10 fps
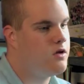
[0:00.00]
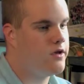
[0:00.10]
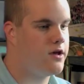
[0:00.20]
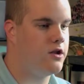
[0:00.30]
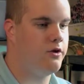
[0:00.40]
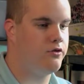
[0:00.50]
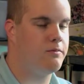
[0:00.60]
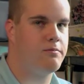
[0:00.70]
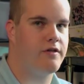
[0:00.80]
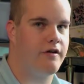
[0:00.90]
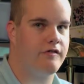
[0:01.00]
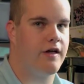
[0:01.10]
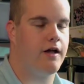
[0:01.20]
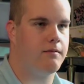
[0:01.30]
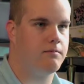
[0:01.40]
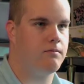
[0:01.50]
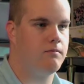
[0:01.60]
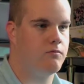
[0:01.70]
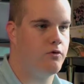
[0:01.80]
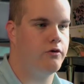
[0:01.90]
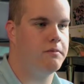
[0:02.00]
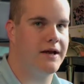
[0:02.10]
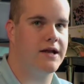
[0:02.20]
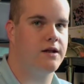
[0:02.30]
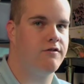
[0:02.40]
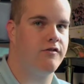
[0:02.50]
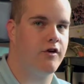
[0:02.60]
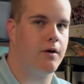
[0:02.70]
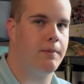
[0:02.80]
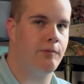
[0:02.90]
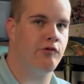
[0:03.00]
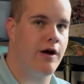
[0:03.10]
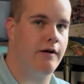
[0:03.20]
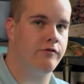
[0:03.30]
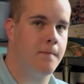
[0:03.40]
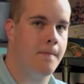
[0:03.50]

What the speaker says: can do some things that really make a difference in our people's lives.